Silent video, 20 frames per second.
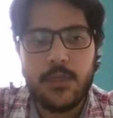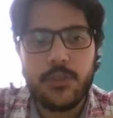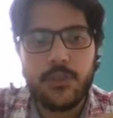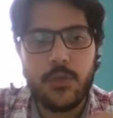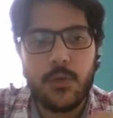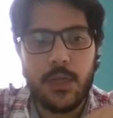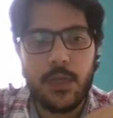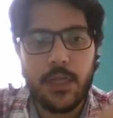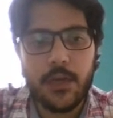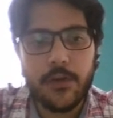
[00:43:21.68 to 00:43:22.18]

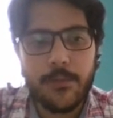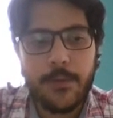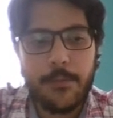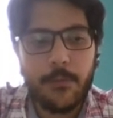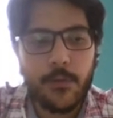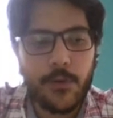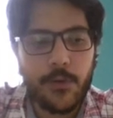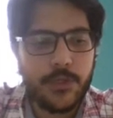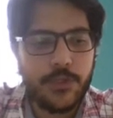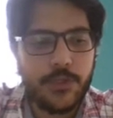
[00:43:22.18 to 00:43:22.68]
So a lot of
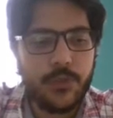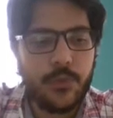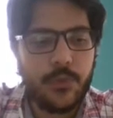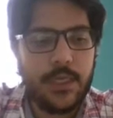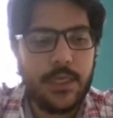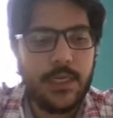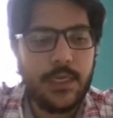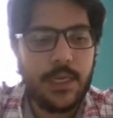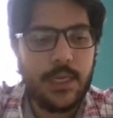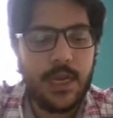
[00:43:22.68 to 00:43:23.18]
people are
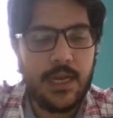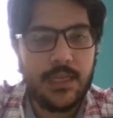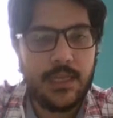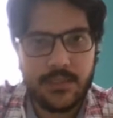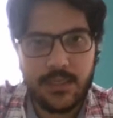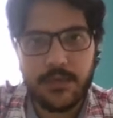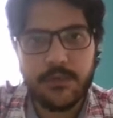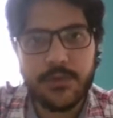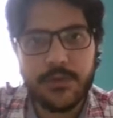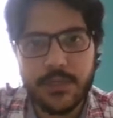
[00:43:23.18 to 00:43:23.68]
doing
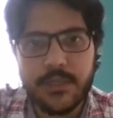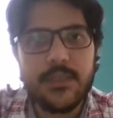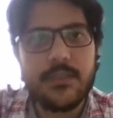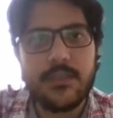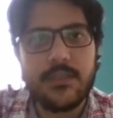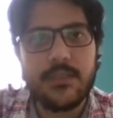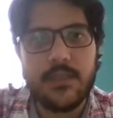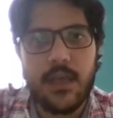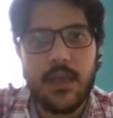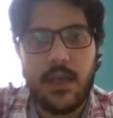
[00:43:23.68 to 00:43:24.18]

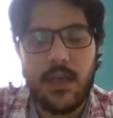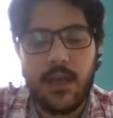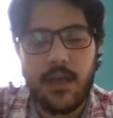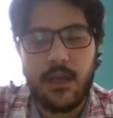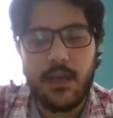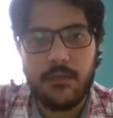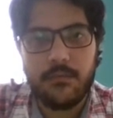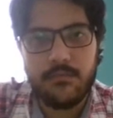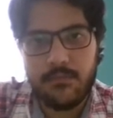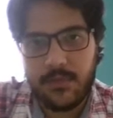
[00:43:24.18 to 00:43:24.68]
synchronous
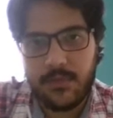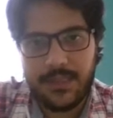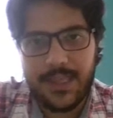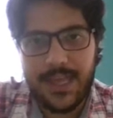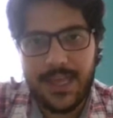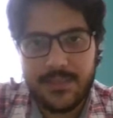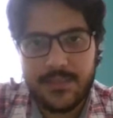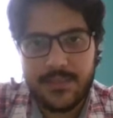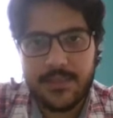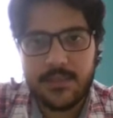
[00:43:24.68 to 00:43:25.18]

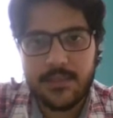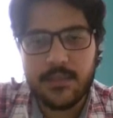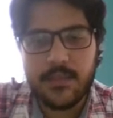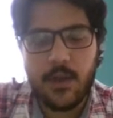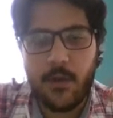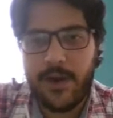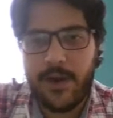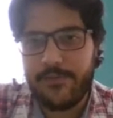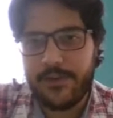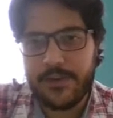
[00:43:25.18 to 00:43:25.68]
classes. So
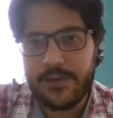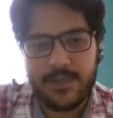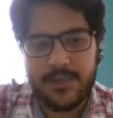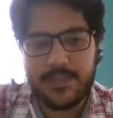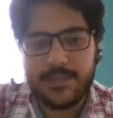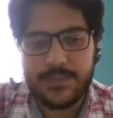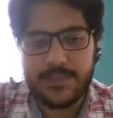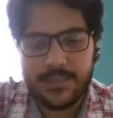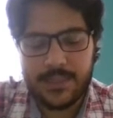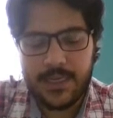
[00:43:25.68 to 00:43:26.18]
everything
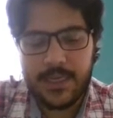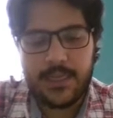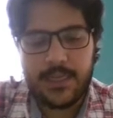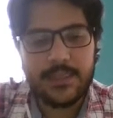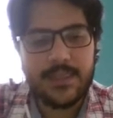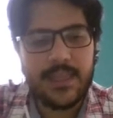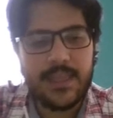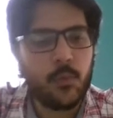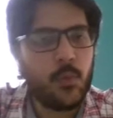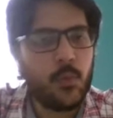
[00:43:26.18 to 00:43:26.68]
is
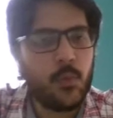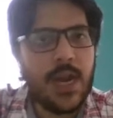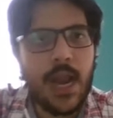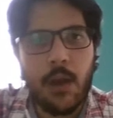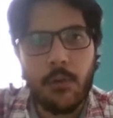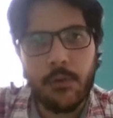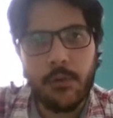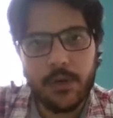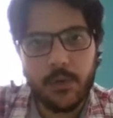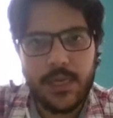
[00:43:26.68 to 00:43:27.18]
that 1
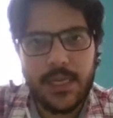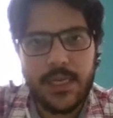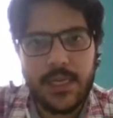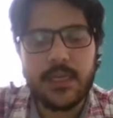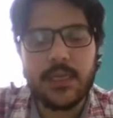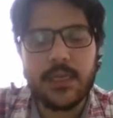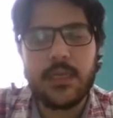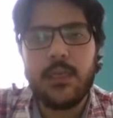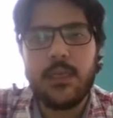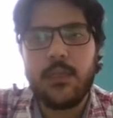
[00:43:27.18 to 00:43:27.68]
hour a
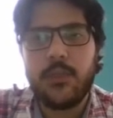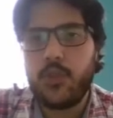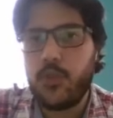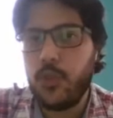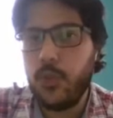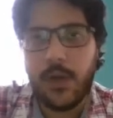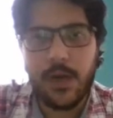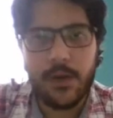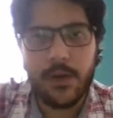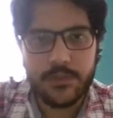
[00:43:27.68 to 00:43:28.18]
week,
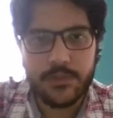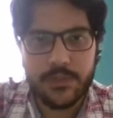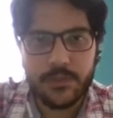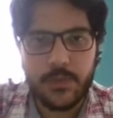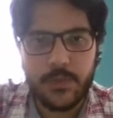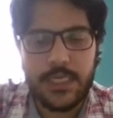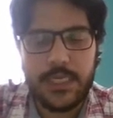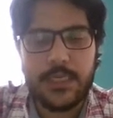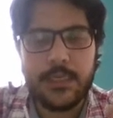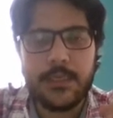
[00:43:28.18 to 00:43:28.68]
2 hours a
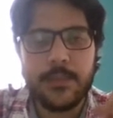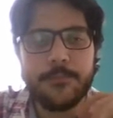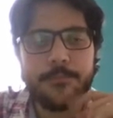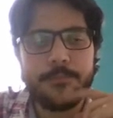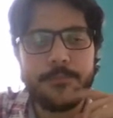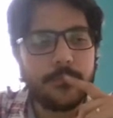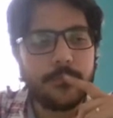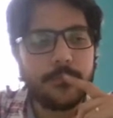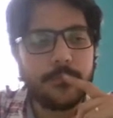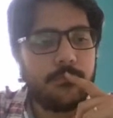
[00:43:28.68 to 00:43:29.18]
week.
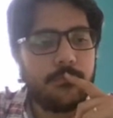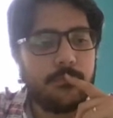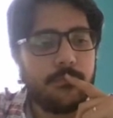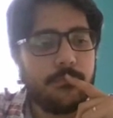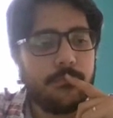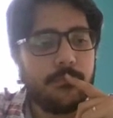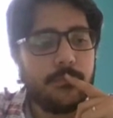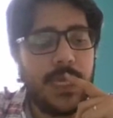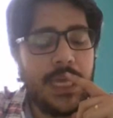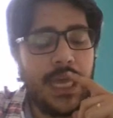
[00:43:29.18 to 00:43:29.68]

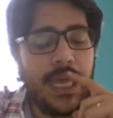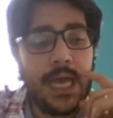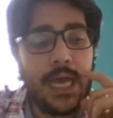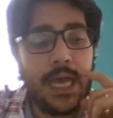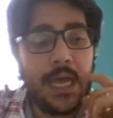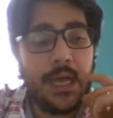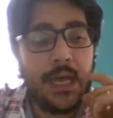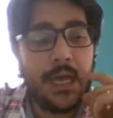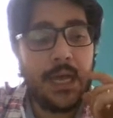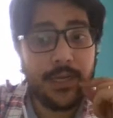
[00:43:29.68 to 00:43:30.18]

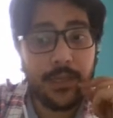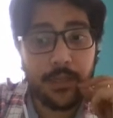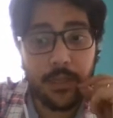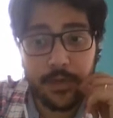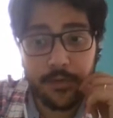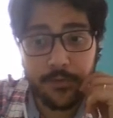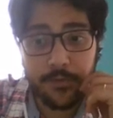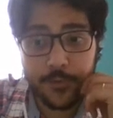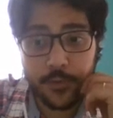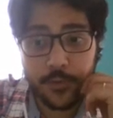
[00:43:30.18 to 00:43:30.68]
But a lot
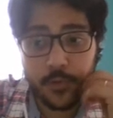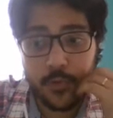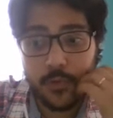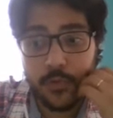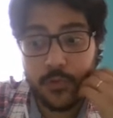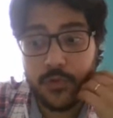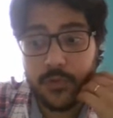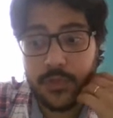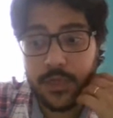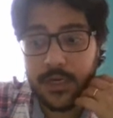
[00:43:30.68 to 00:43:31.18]
of
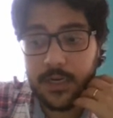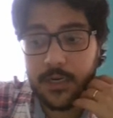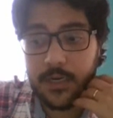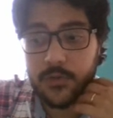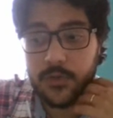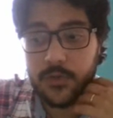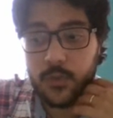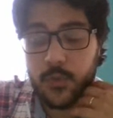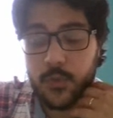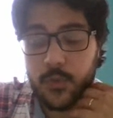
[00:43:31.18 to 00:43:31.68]
schools are
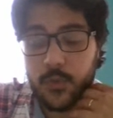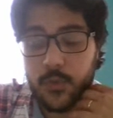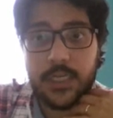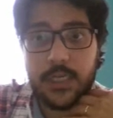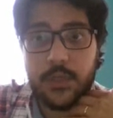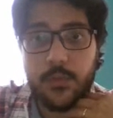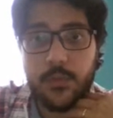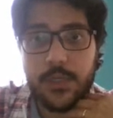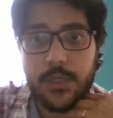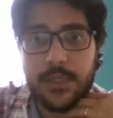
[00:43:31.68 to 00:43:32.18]
also working
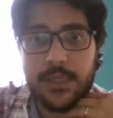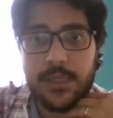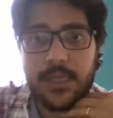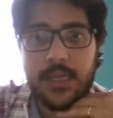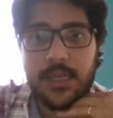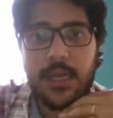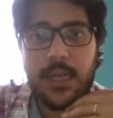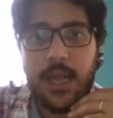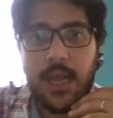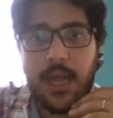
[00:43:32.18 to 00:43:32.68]
with
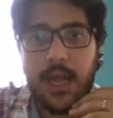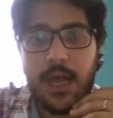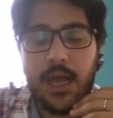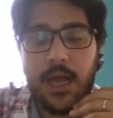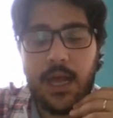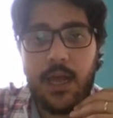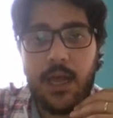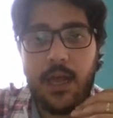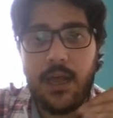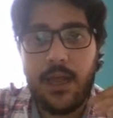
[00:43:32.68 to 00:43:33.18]

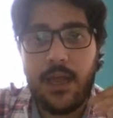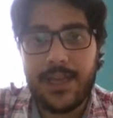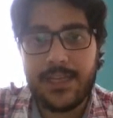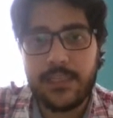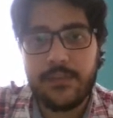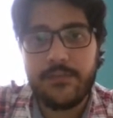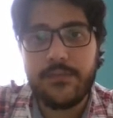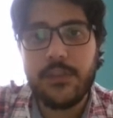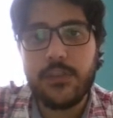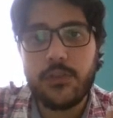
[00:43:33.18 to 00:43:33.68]

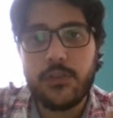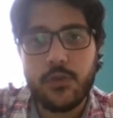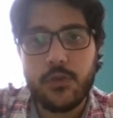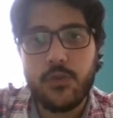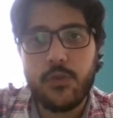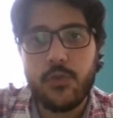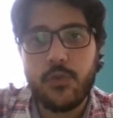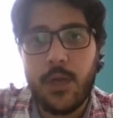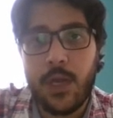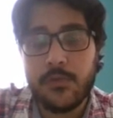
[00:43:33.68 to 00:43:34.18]
activities to
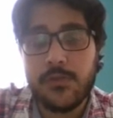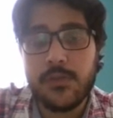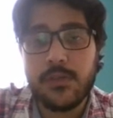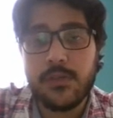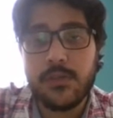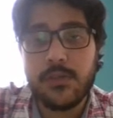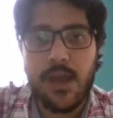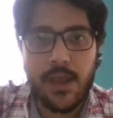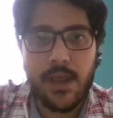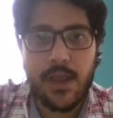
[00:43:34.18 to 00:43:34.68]
do
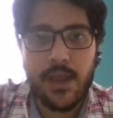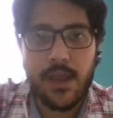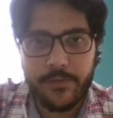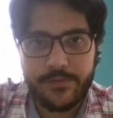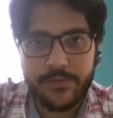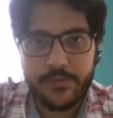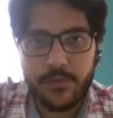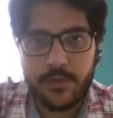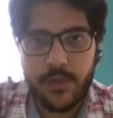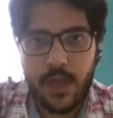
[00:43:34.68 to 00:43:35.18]
outside of
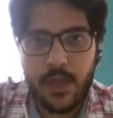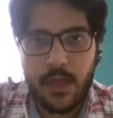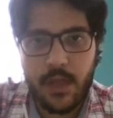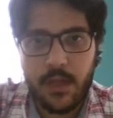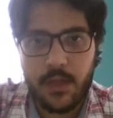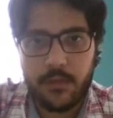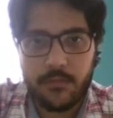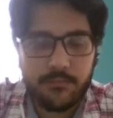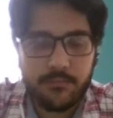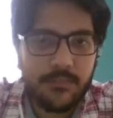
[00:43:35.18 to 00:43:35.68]

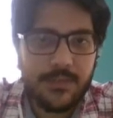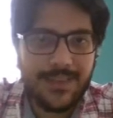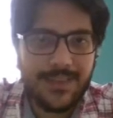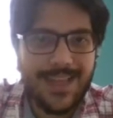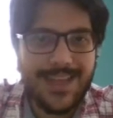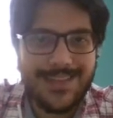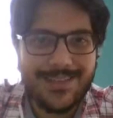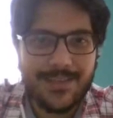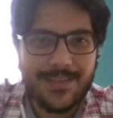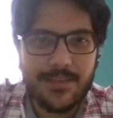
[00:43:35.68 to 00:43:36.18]
the
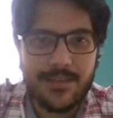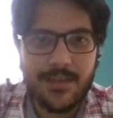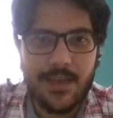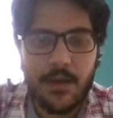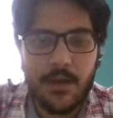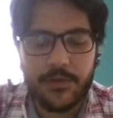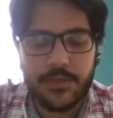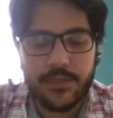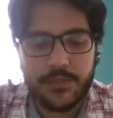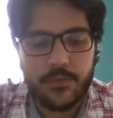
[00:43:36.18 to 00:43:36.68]
classes
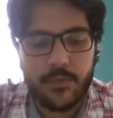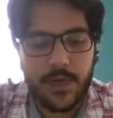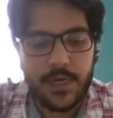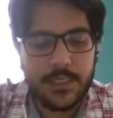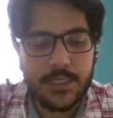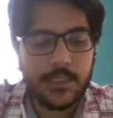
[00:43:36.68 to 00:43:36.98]
hours, right?